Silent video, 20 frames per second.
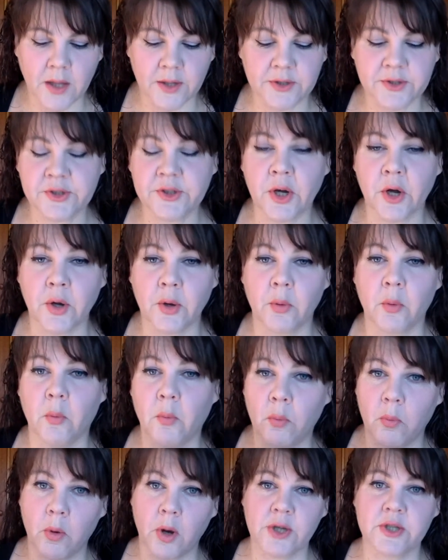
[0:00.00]
So
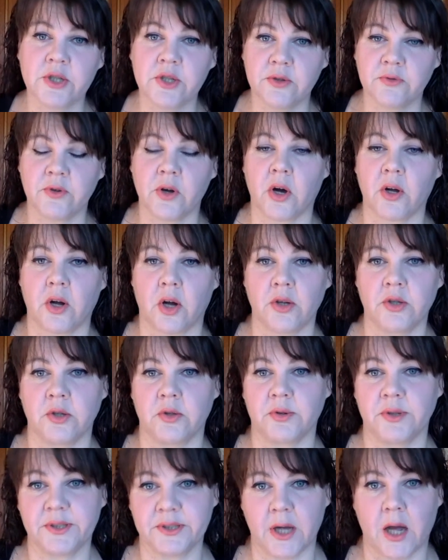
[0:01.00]
what you've got on
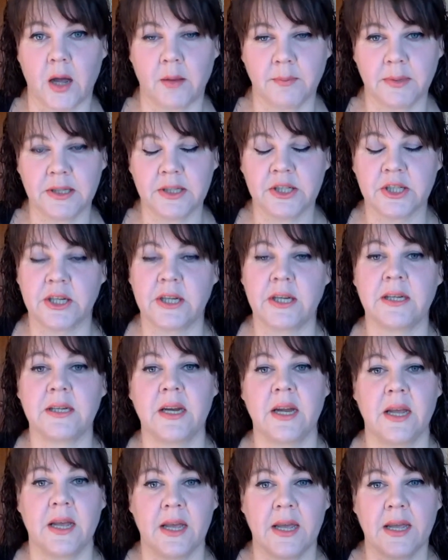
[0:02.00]
your assignment sheet
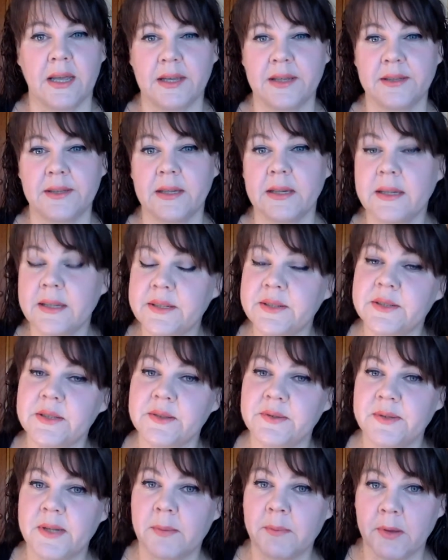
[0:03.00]
is a list of
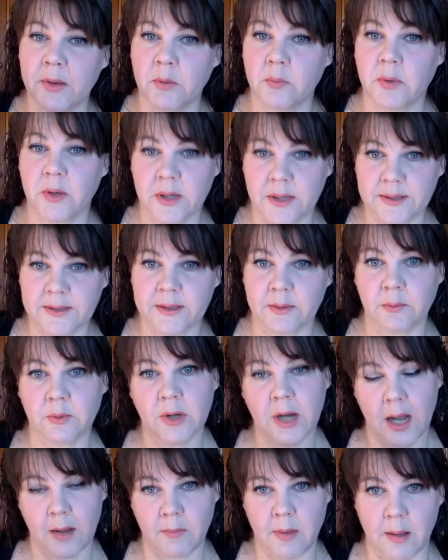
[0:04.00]
some of the words that will
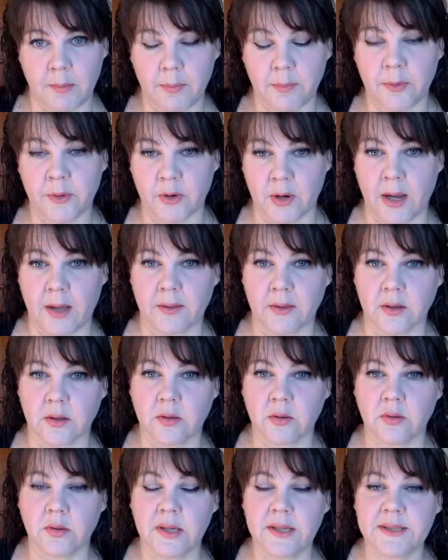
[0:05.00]
come up throughout the
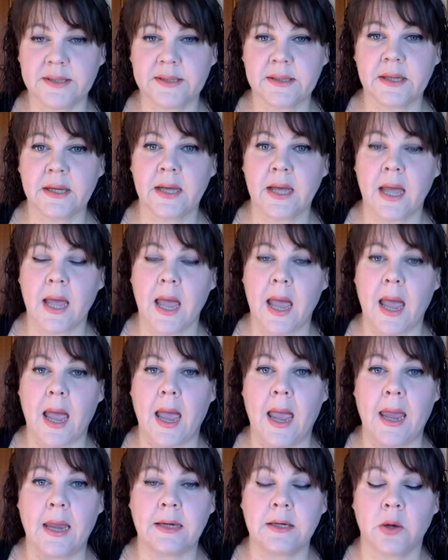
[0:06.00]
course.
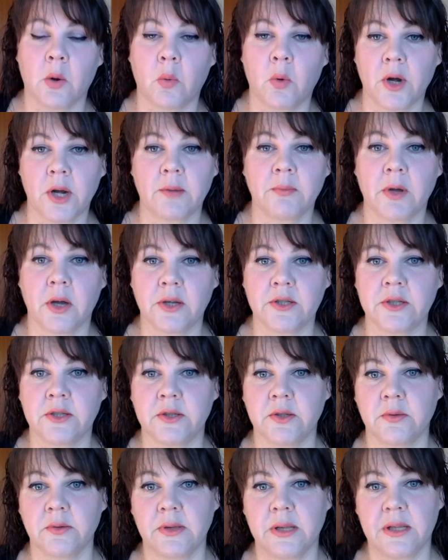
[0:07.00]
And what I'm going to
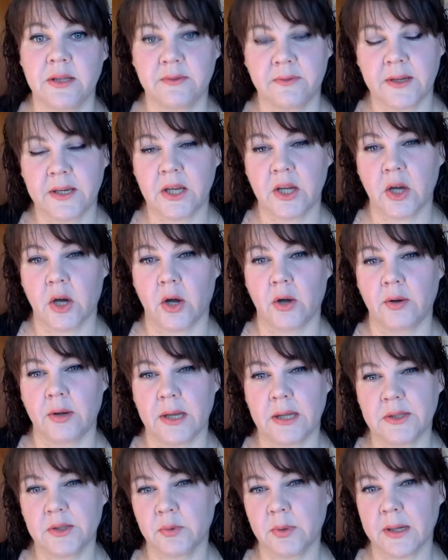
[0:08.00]
do in this video
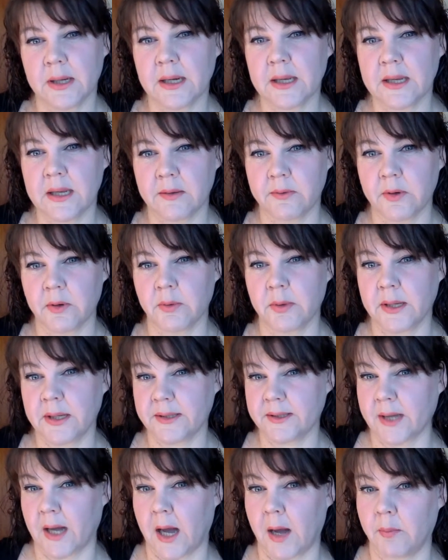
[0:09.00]
is quickly give you an
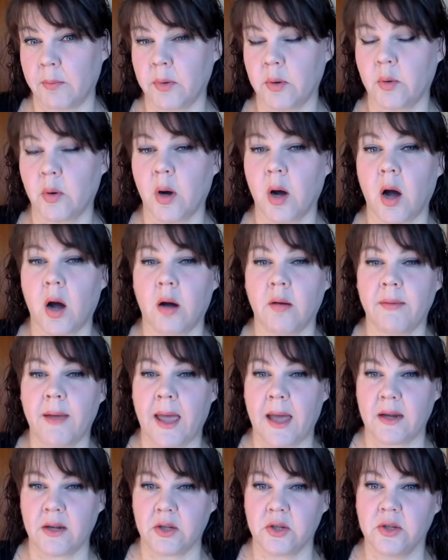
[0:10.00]
example of
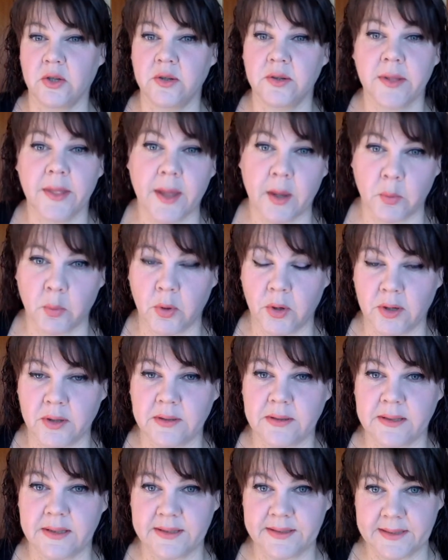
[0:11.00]
how to use that word
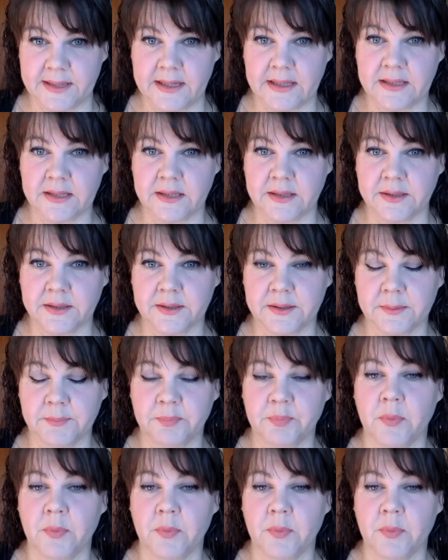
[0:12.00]
in a sentence.